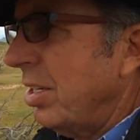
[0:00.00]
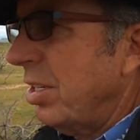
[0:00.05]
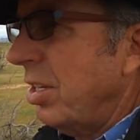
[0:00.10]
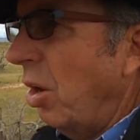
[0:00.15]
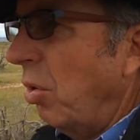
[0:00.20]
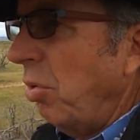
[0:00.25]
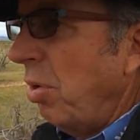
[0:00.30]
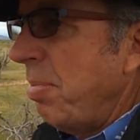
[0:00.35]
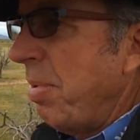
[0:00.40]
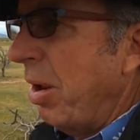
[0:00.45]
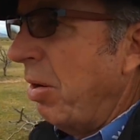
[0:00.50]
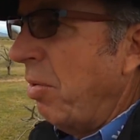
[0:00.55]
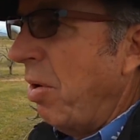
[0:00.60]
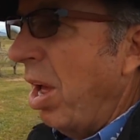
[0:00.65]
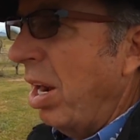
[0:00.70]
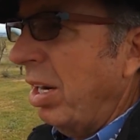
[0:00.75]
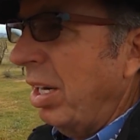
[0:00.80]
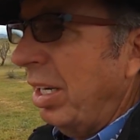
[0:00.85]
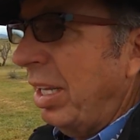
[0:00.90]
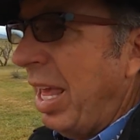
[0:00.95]
So we've been
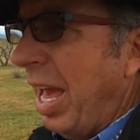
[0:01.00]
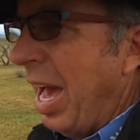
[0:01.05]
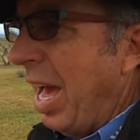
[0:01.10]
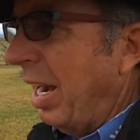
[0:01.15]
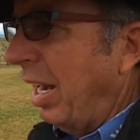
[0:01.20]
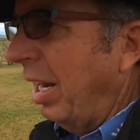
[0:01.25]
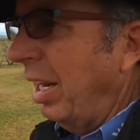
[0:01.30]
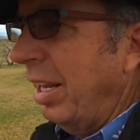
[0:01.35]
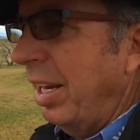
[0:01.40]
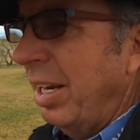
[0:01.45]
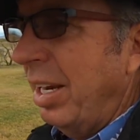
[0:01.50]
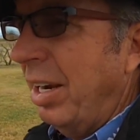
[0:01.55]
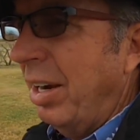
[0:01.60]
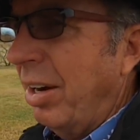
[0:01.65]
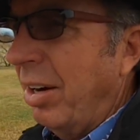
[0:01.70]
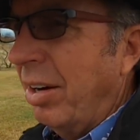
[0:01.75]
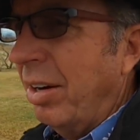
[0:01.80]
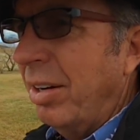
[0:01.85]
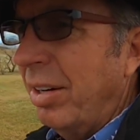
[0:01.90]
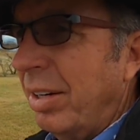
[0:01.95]
running cattle in
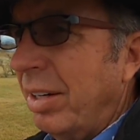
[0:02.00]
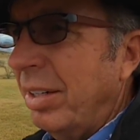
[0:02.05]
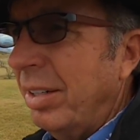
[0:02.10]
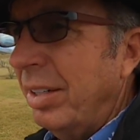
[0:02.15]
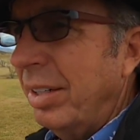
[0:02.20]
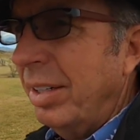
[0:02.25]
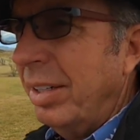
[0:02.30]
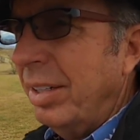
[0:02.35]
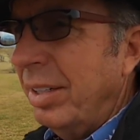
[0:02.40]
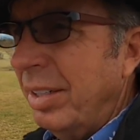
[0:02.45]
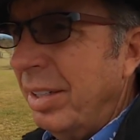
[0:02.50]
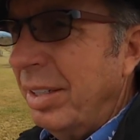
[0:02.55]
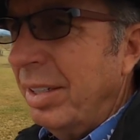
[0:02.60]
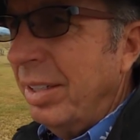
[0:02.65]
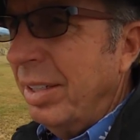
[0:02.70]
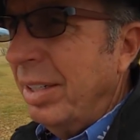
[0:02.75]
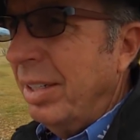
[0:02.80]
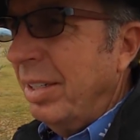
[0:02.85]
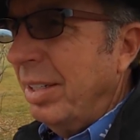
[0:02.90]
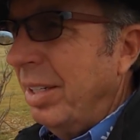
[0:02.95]
here.
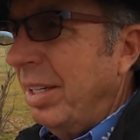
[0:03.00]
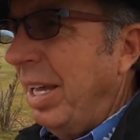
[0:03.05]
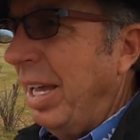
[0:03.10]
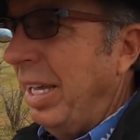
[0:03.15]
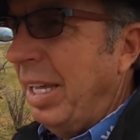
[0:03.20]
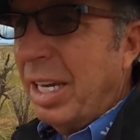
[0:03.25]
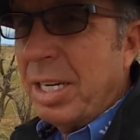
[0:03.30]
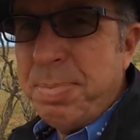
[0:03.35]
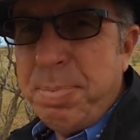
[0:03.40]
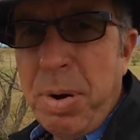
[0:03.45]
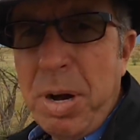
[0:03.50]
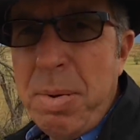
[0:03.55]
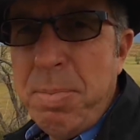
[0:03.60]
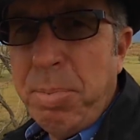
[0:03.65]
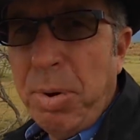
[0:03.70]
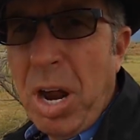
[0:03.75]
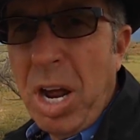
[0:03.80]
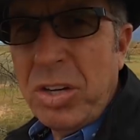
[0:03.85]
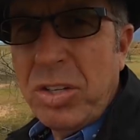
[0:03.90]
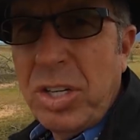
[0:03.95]
It gets pretty
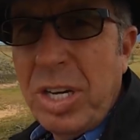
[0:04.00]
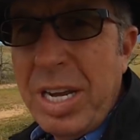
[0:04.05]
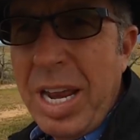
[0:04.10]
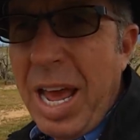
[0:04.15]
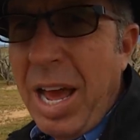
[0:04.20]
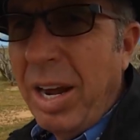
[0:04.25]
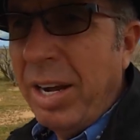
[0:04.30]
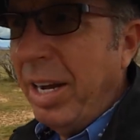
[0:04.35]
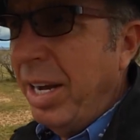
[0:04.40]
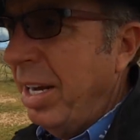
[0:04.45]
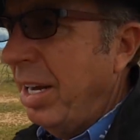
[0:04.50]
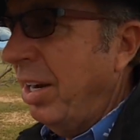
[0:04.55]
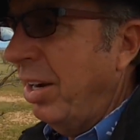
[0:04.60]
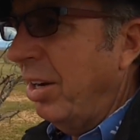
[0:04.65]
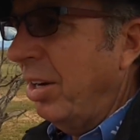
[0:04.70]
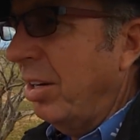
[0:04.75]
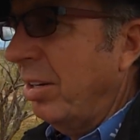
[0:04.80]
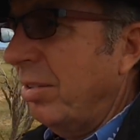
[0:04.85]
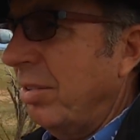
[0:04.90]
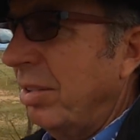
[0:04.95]
brushy down in
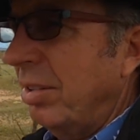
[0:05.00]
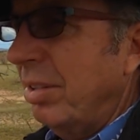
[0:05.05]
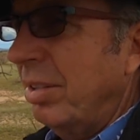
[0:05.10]
here.